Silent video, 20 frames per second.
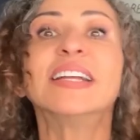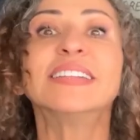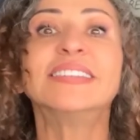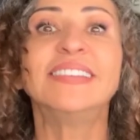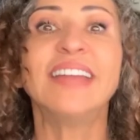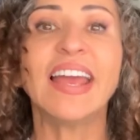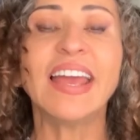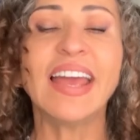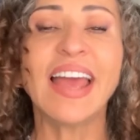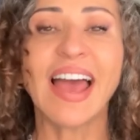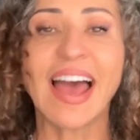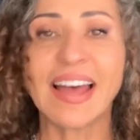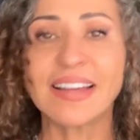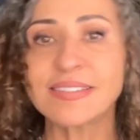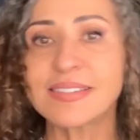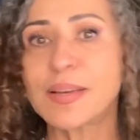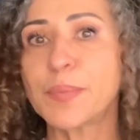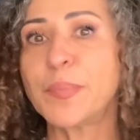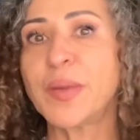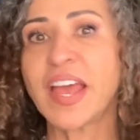They had
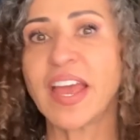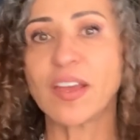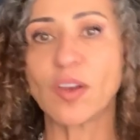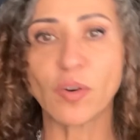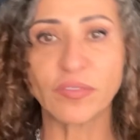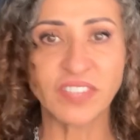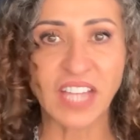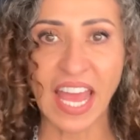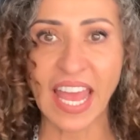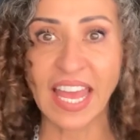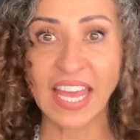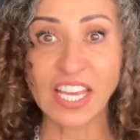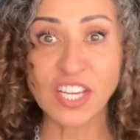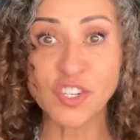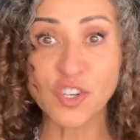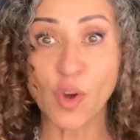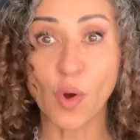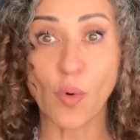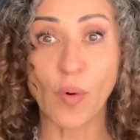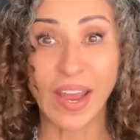to pay off the
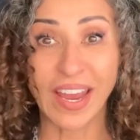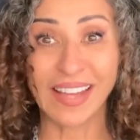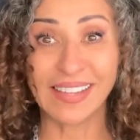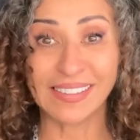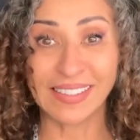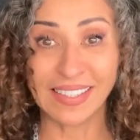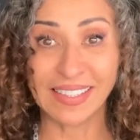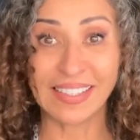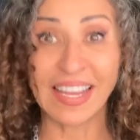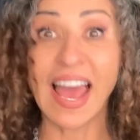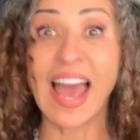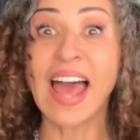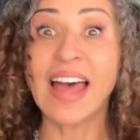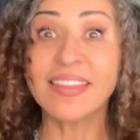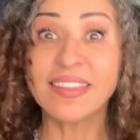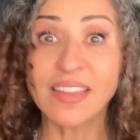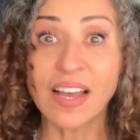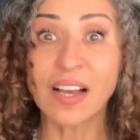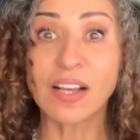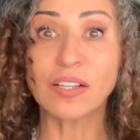HOA lien
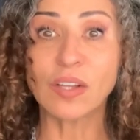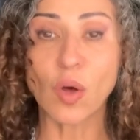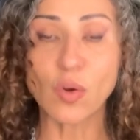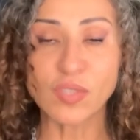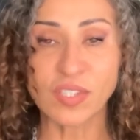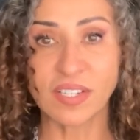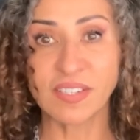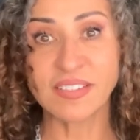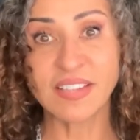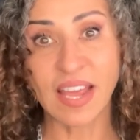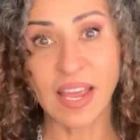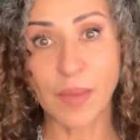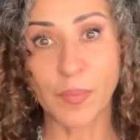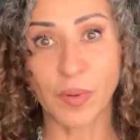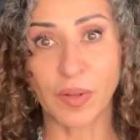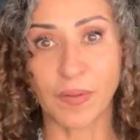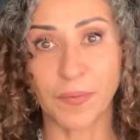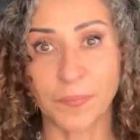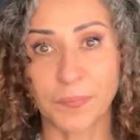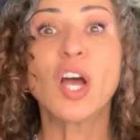at the closing
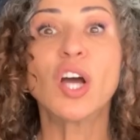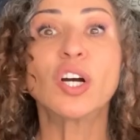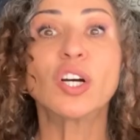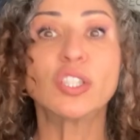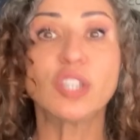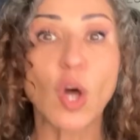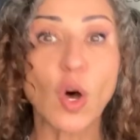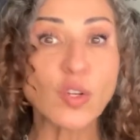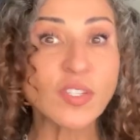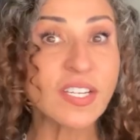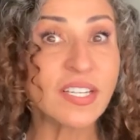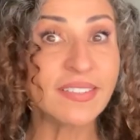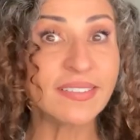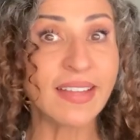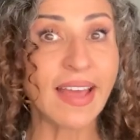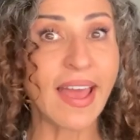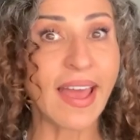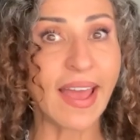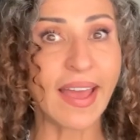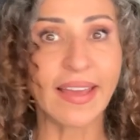table. Closing
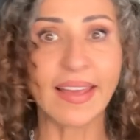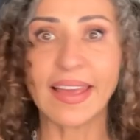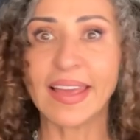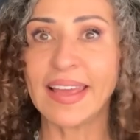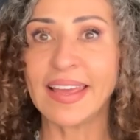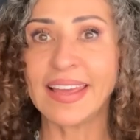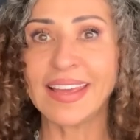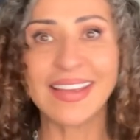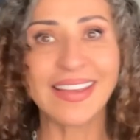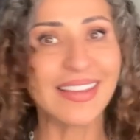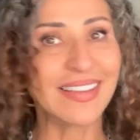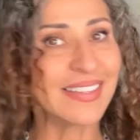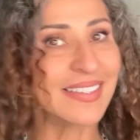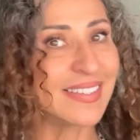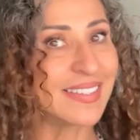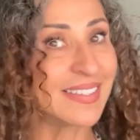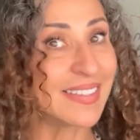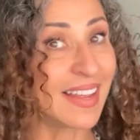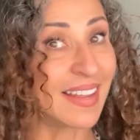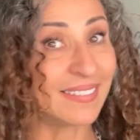day
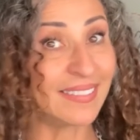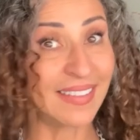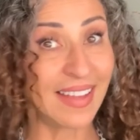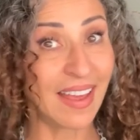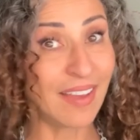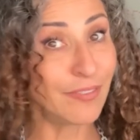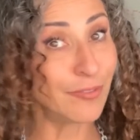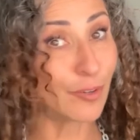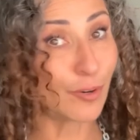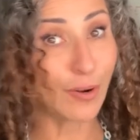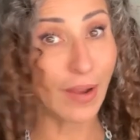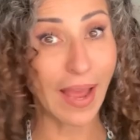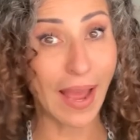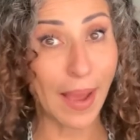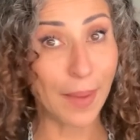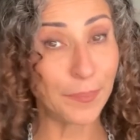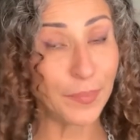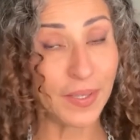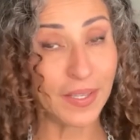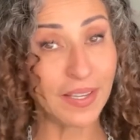is a day for
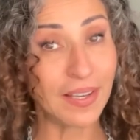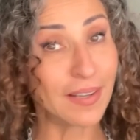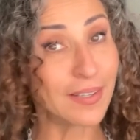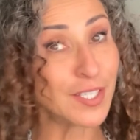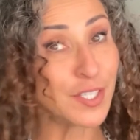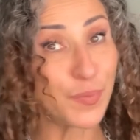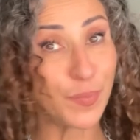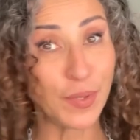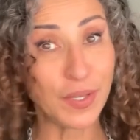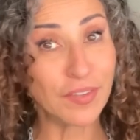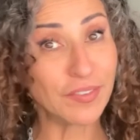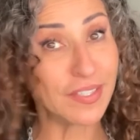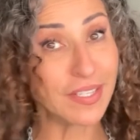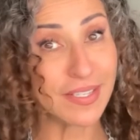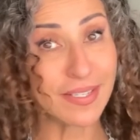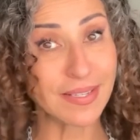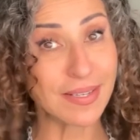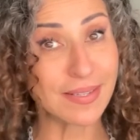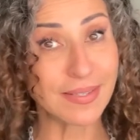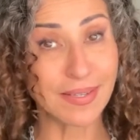happy
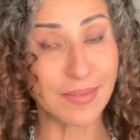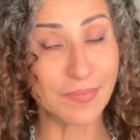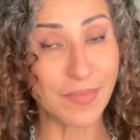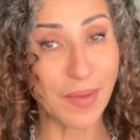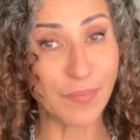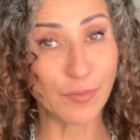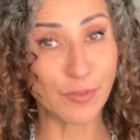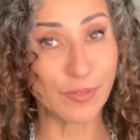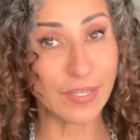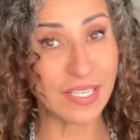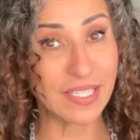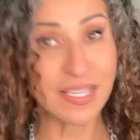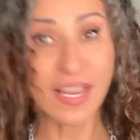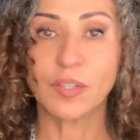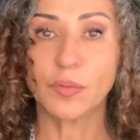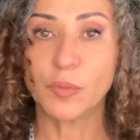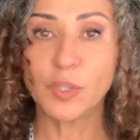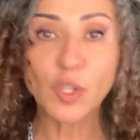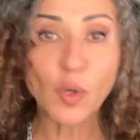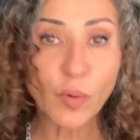experiences and memories.
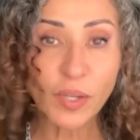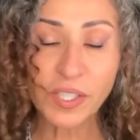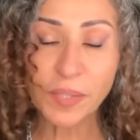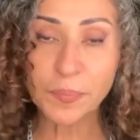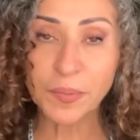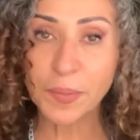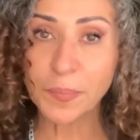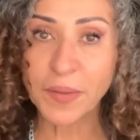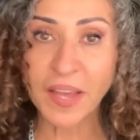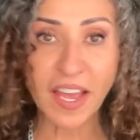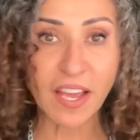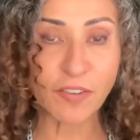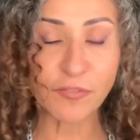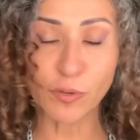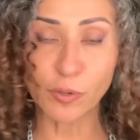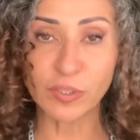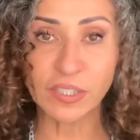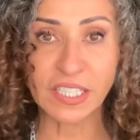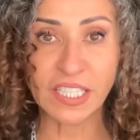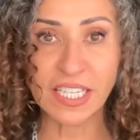We don't want to be paying
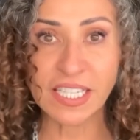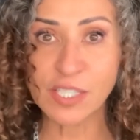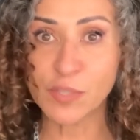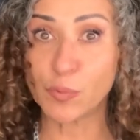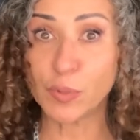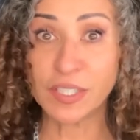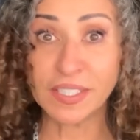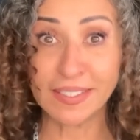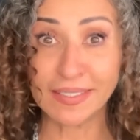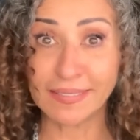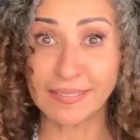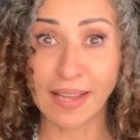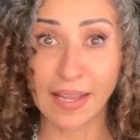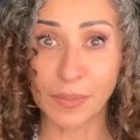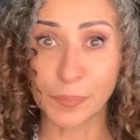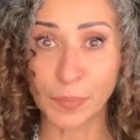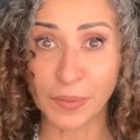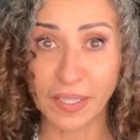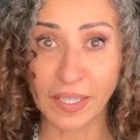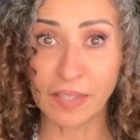for liens we did
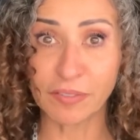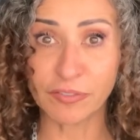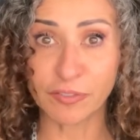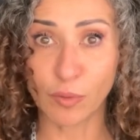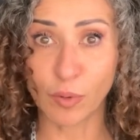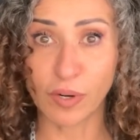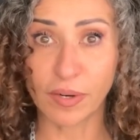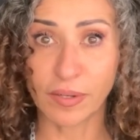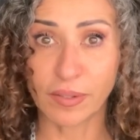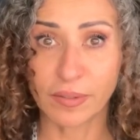not plan for.